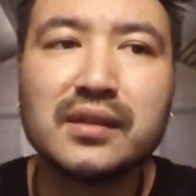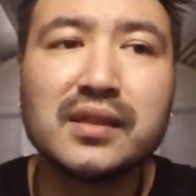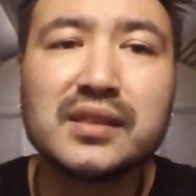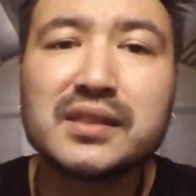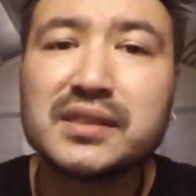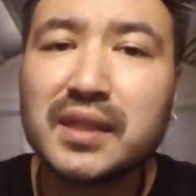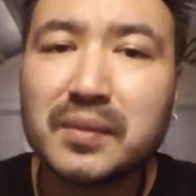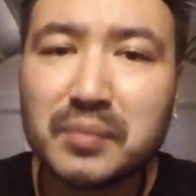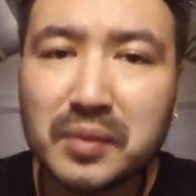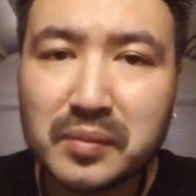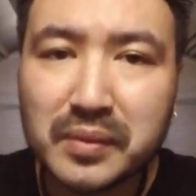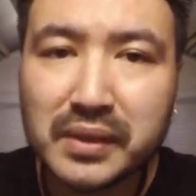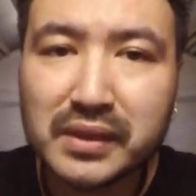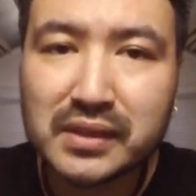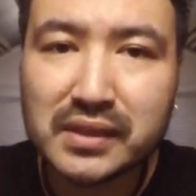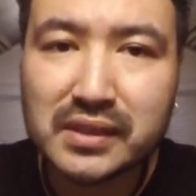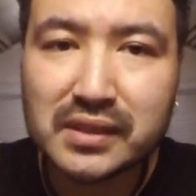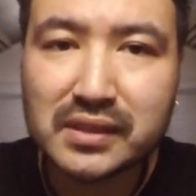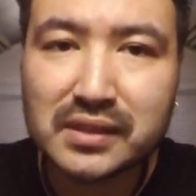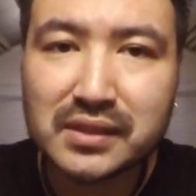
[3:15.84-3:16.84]

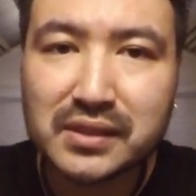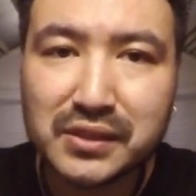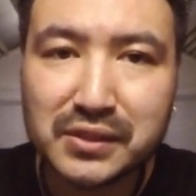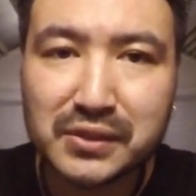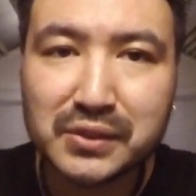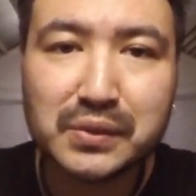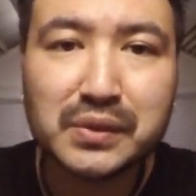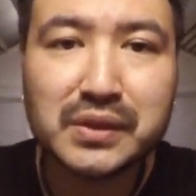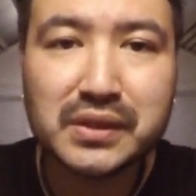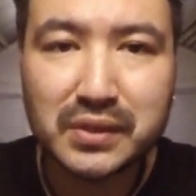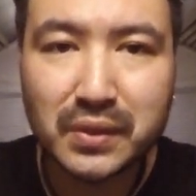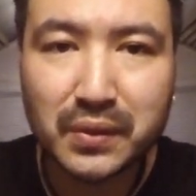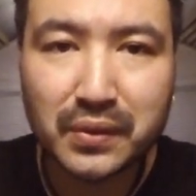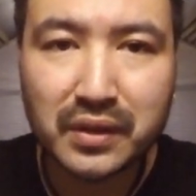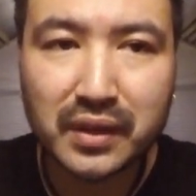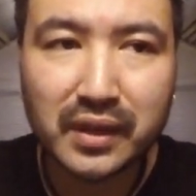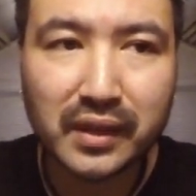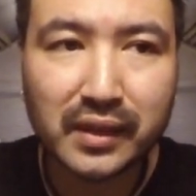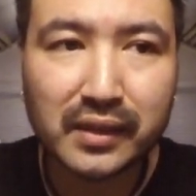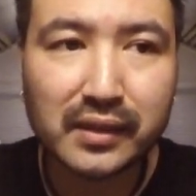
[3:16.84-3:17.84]
supplement to this
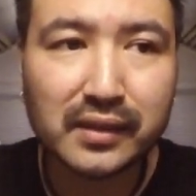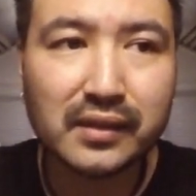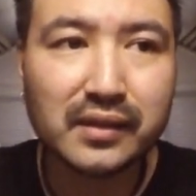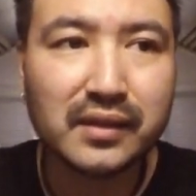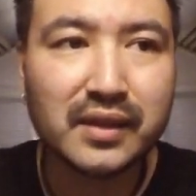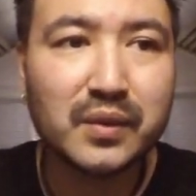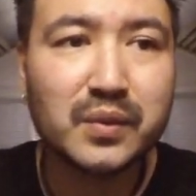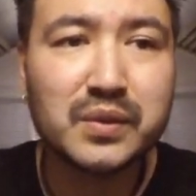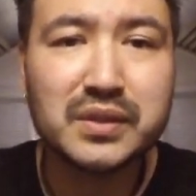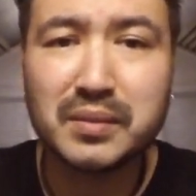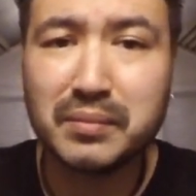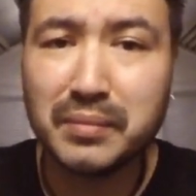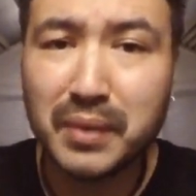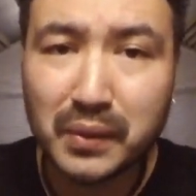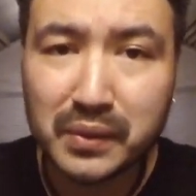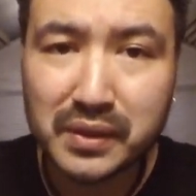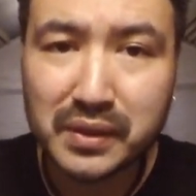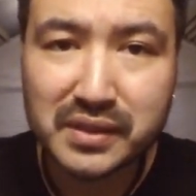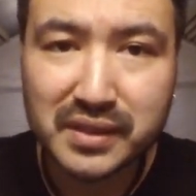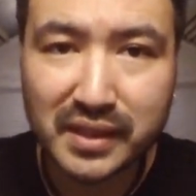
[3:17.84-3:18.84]
whole thing. It was a
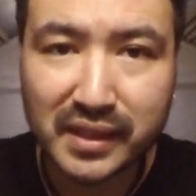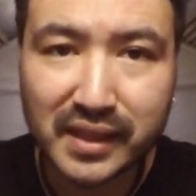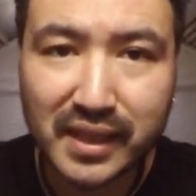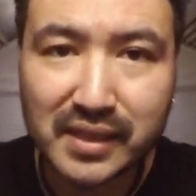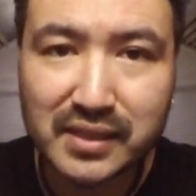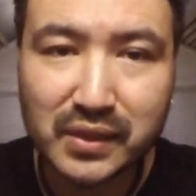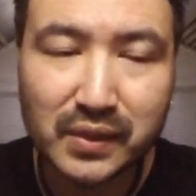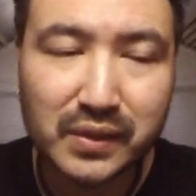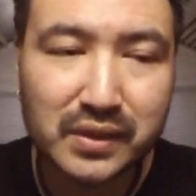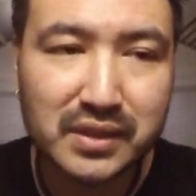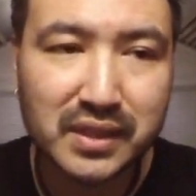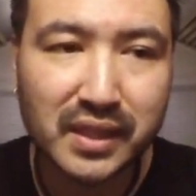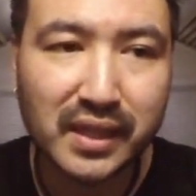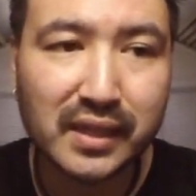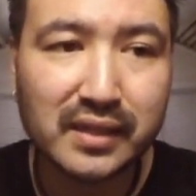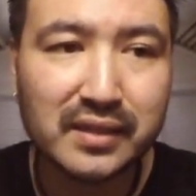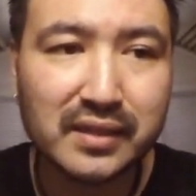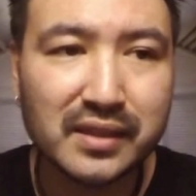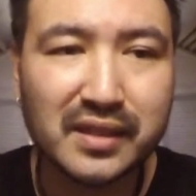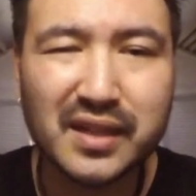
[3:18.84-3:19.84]
bonus, I guess you could
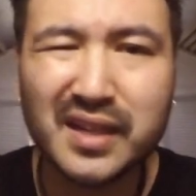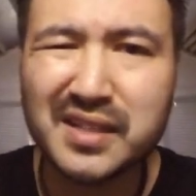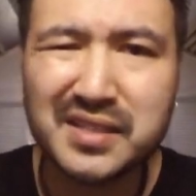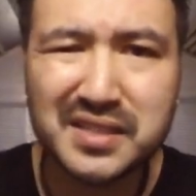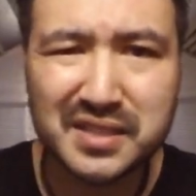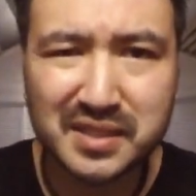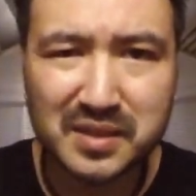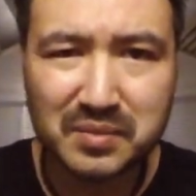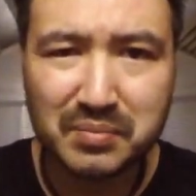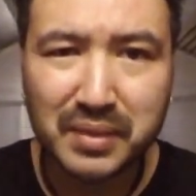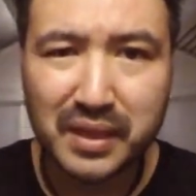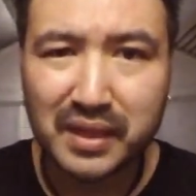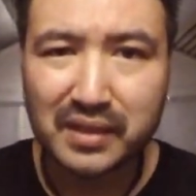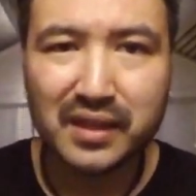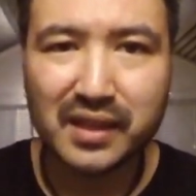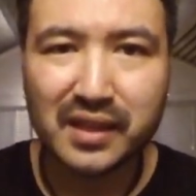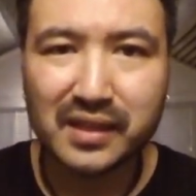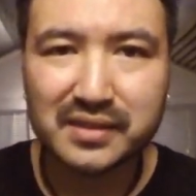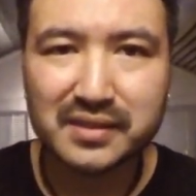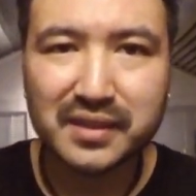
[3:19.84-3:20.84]
say, to kind of just
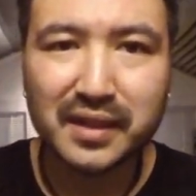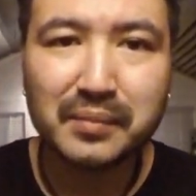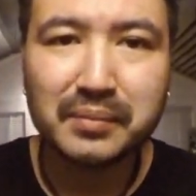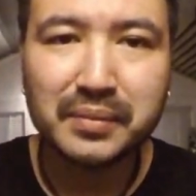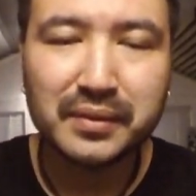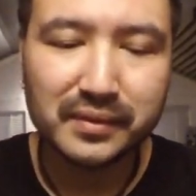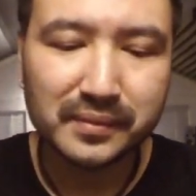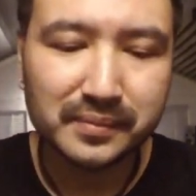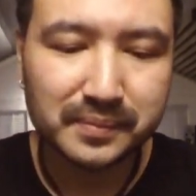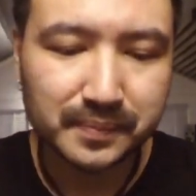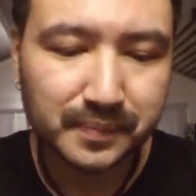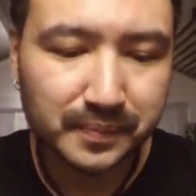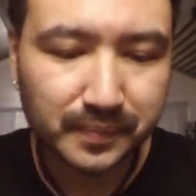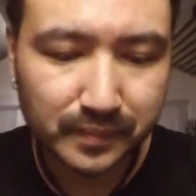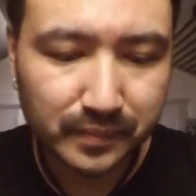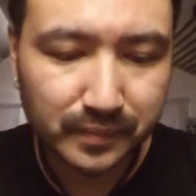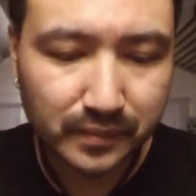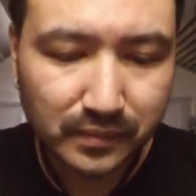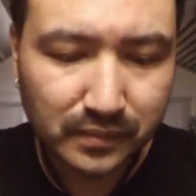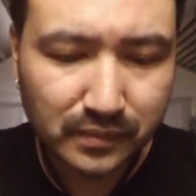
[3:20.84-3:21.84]
speed things up.
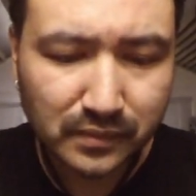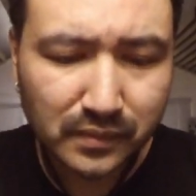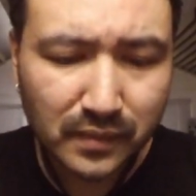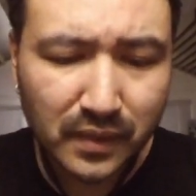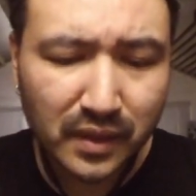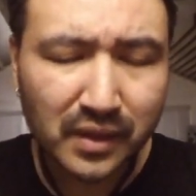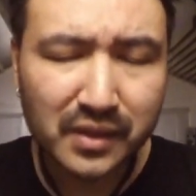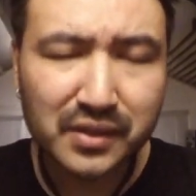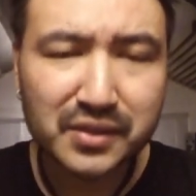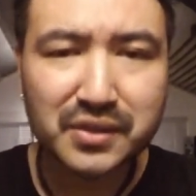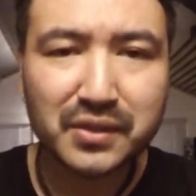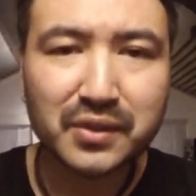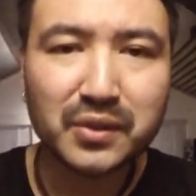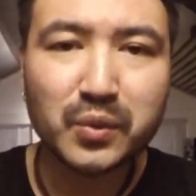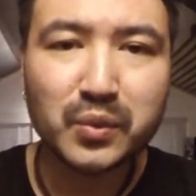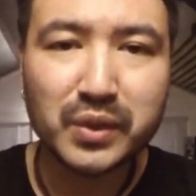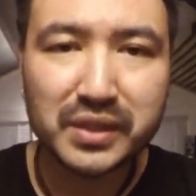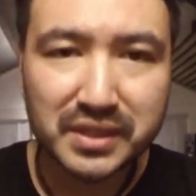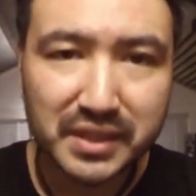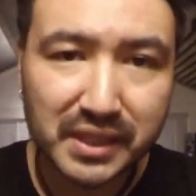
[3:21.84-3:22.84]

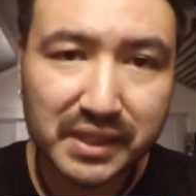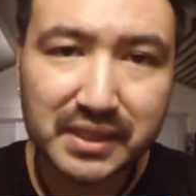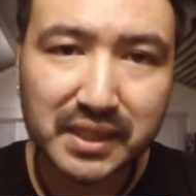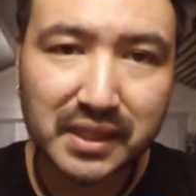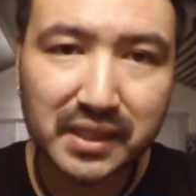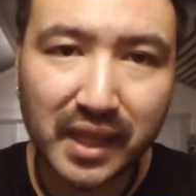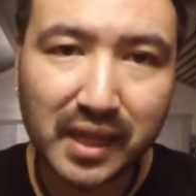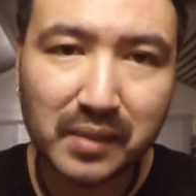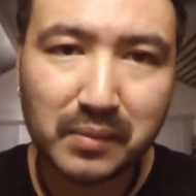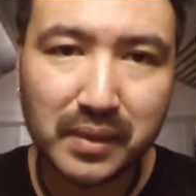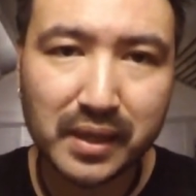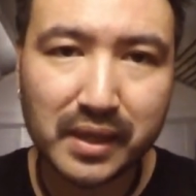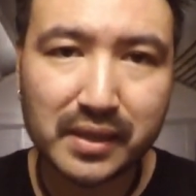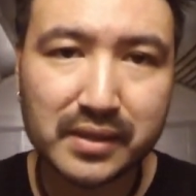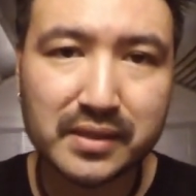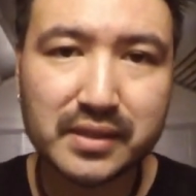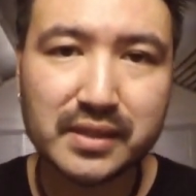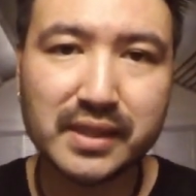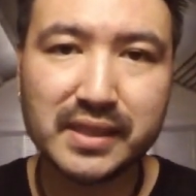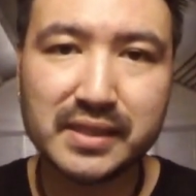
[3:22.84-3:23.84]
So what 16-8
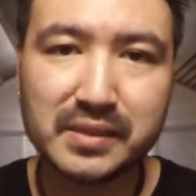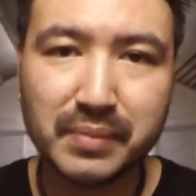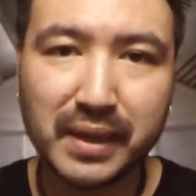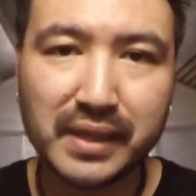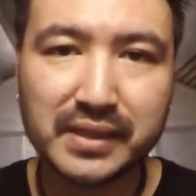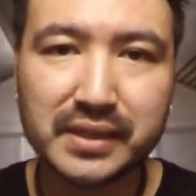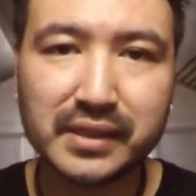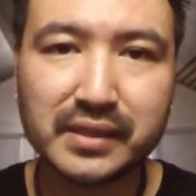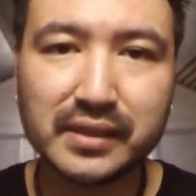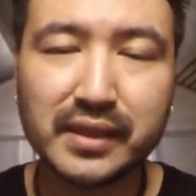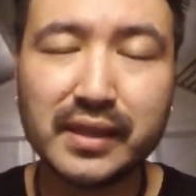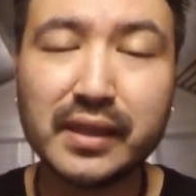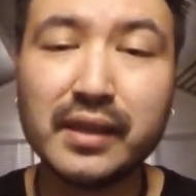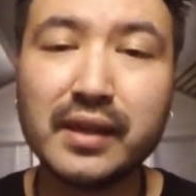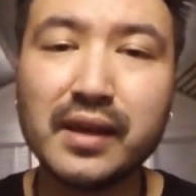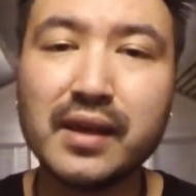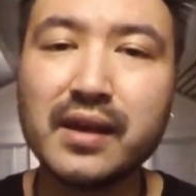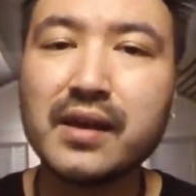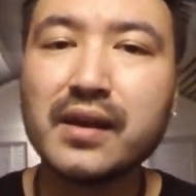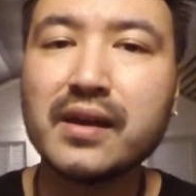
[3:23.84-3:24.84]
means is
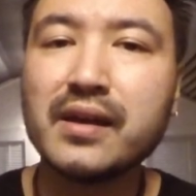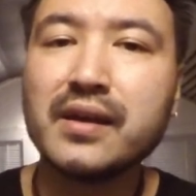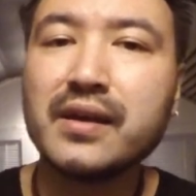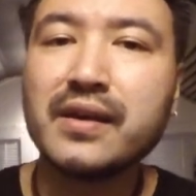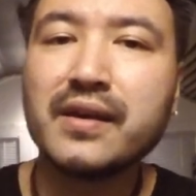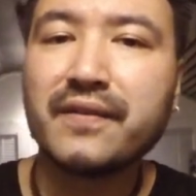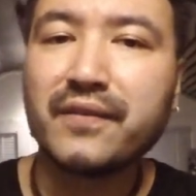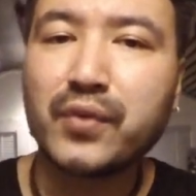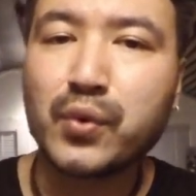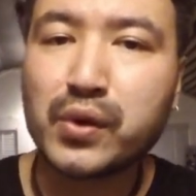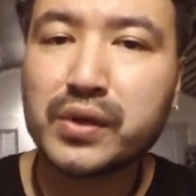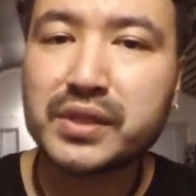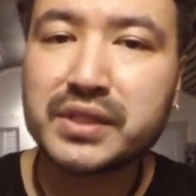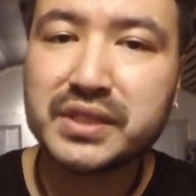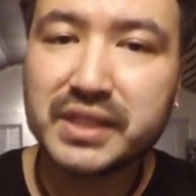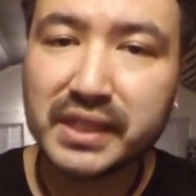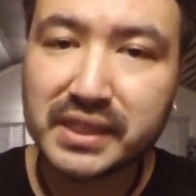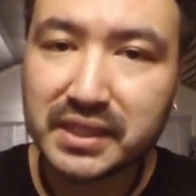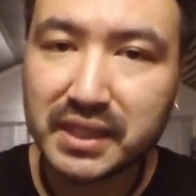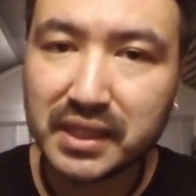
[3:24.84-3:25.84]
basically for
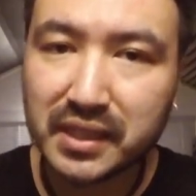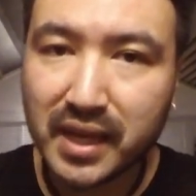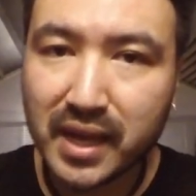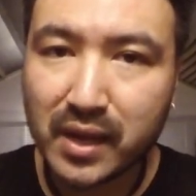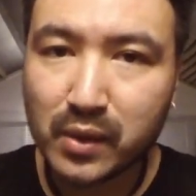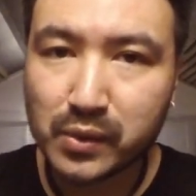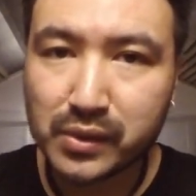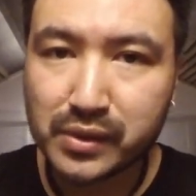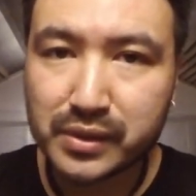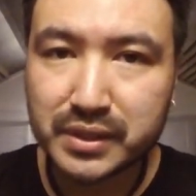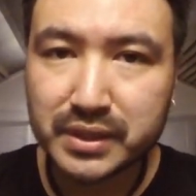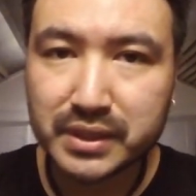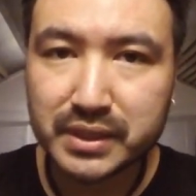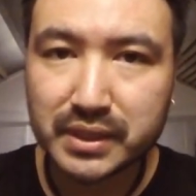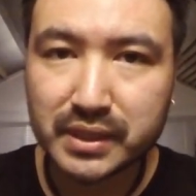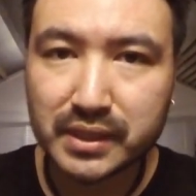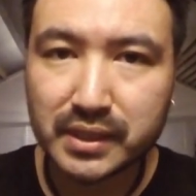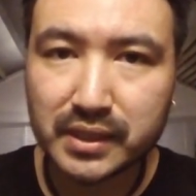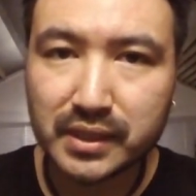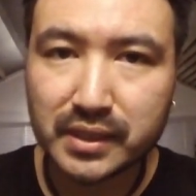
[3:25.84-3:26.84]
16
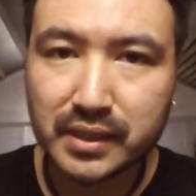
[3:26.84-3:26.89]
hours,